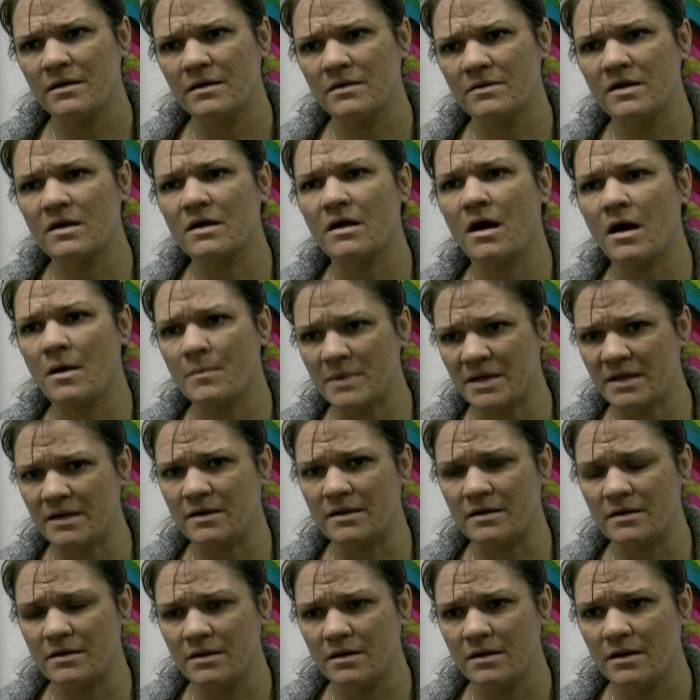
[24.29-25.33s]
The cop
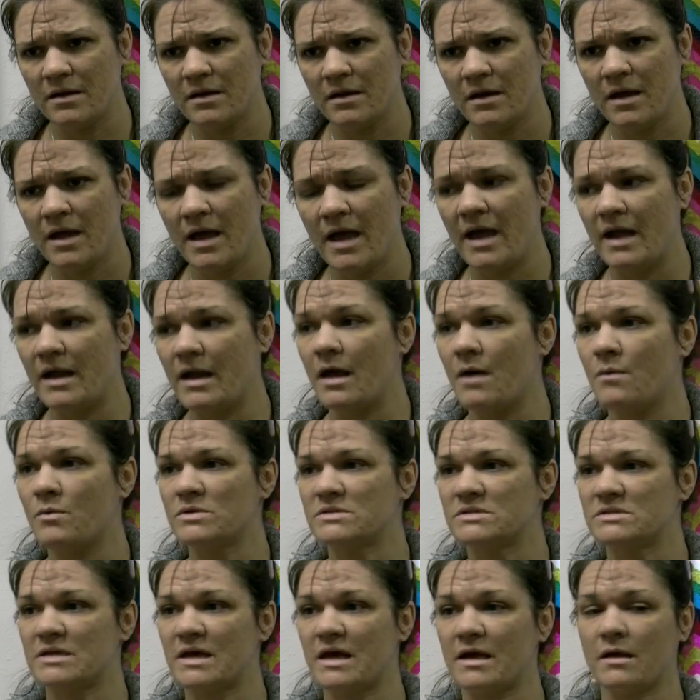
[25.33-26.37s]
did. And I
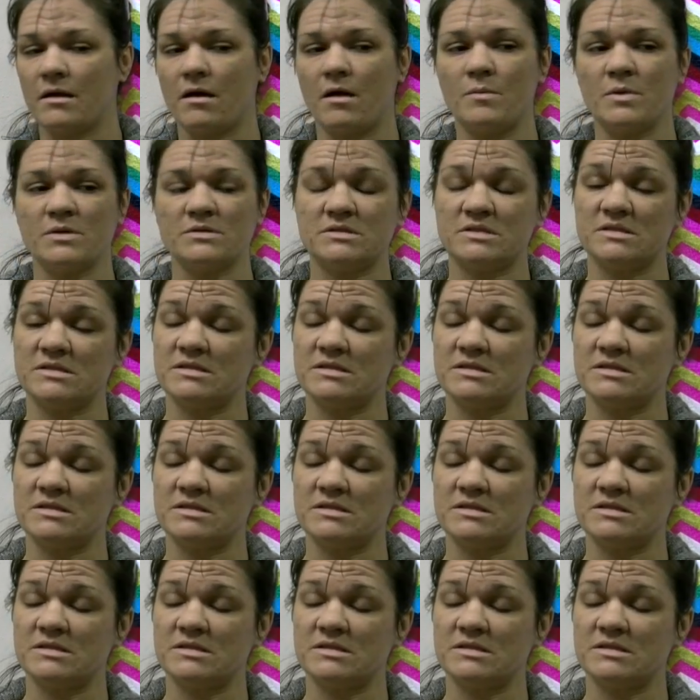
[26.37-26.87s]
was like almost